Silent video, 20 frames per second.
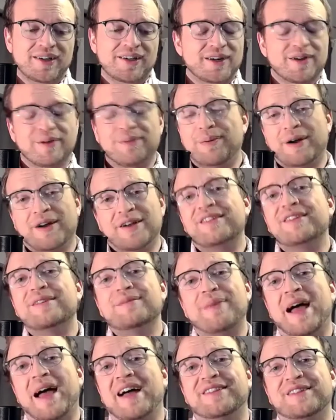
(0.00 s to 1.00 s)
A person
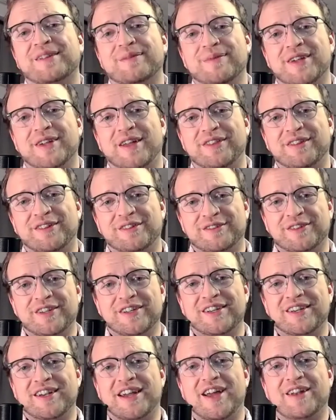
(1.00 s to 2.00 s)
passing me on the street
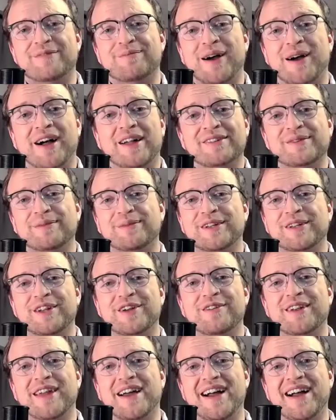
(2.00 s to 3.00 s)
could not have possibly known,